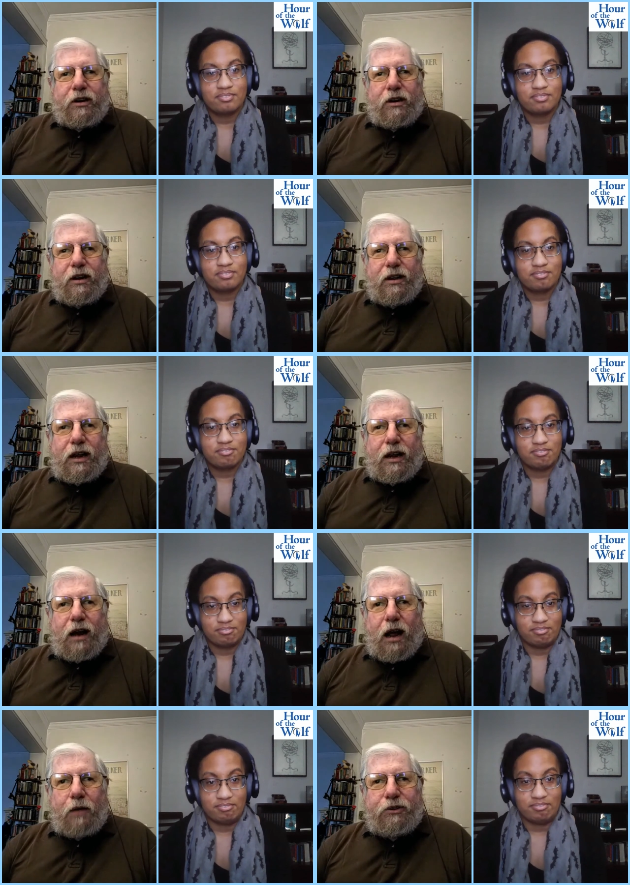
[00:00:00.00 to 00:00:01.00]
Speaker 1: that I
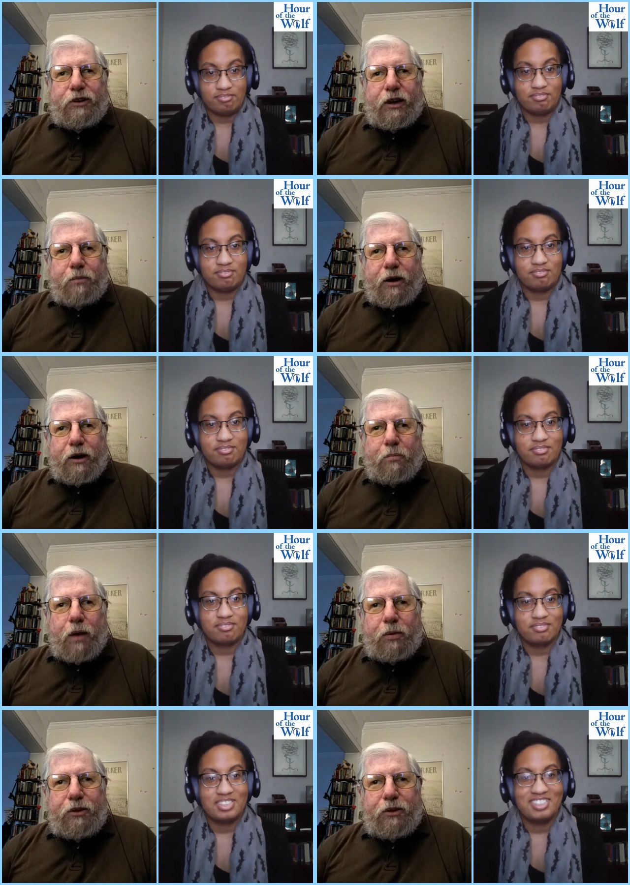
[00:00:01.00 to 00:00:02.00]
was sent by your
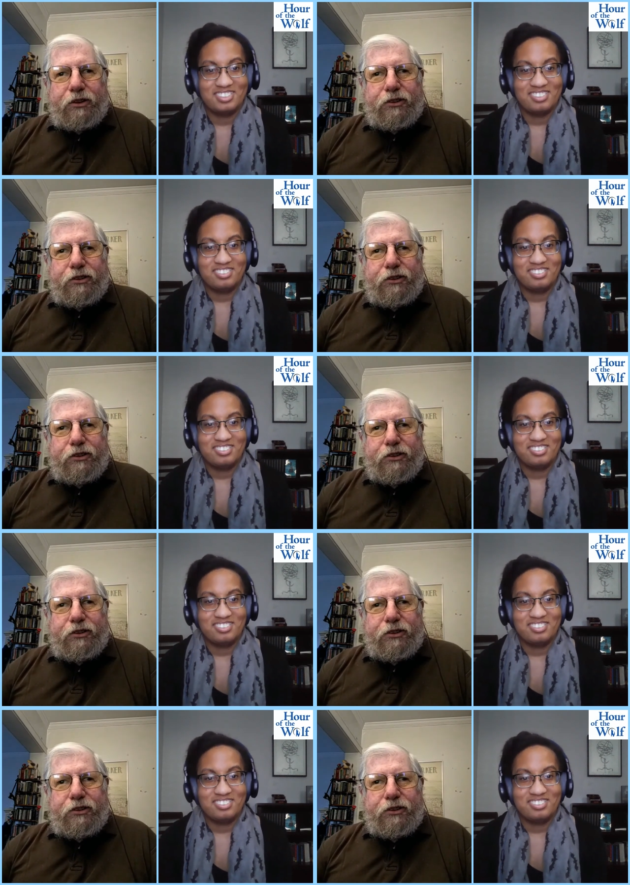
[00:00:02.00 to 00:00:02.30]
publicist.